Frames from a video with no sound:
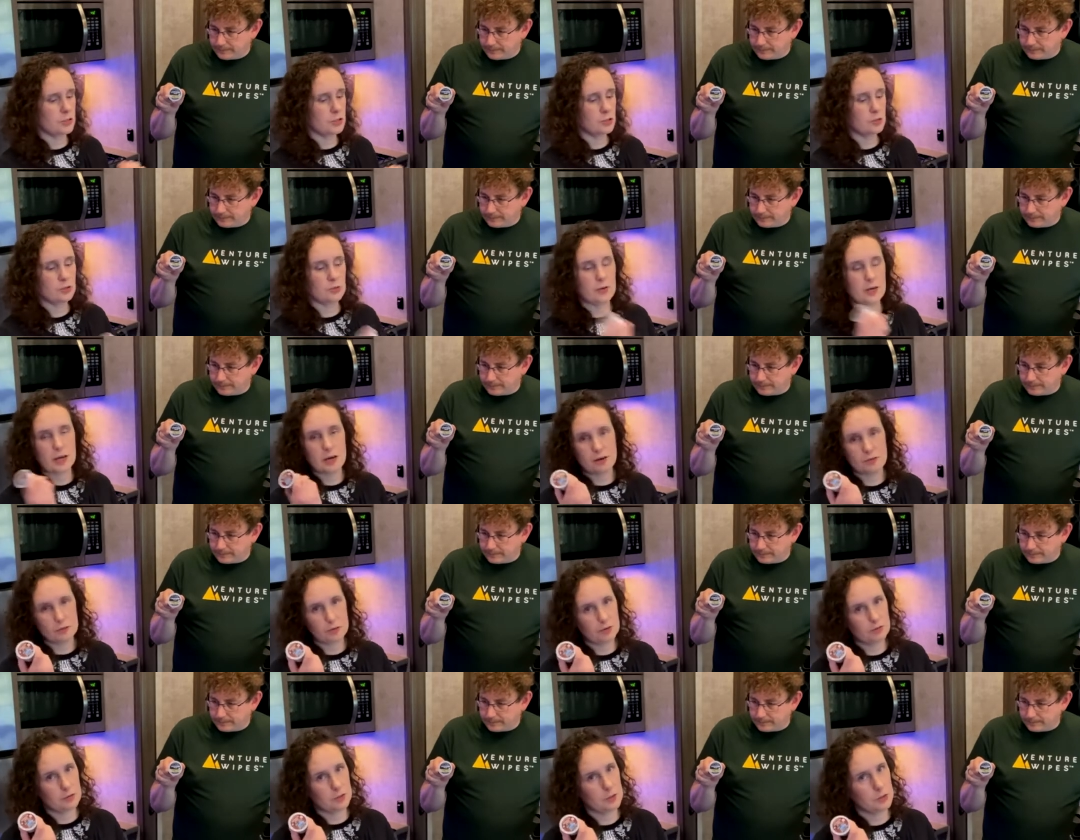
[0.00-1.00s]
Speaker 1: two that we have,
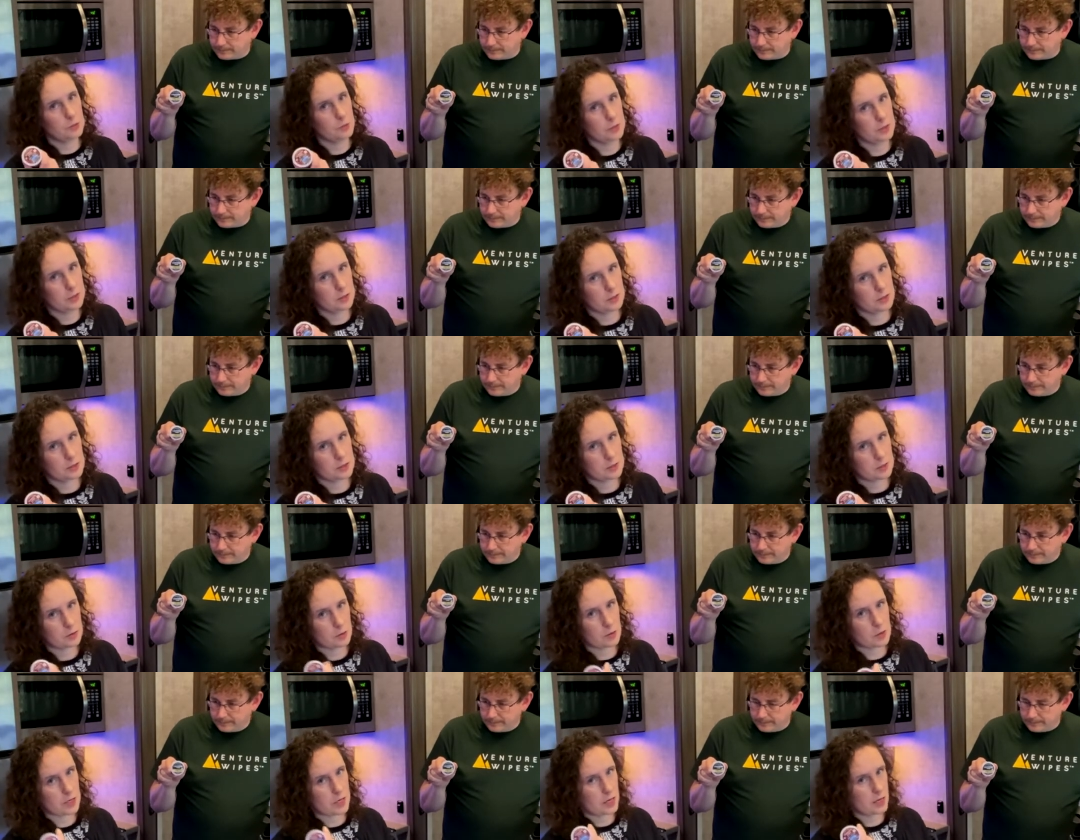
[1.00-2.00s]
we have the Newman's
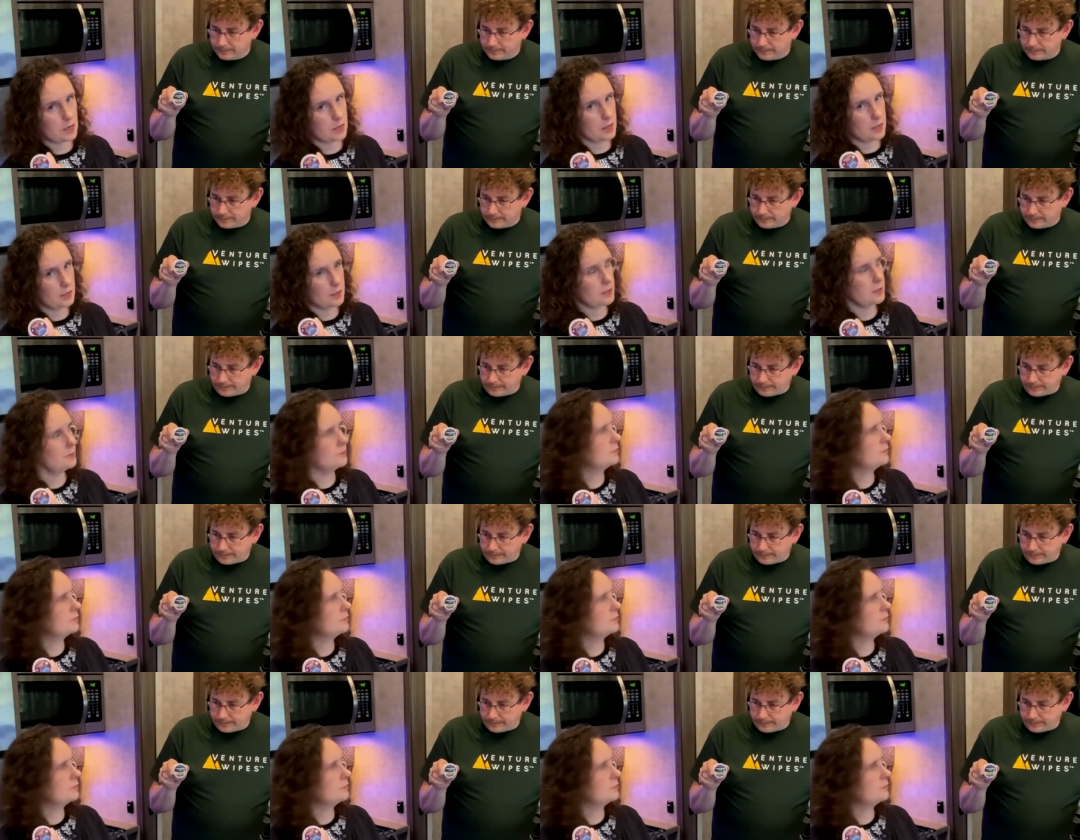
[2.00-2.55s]
Organic,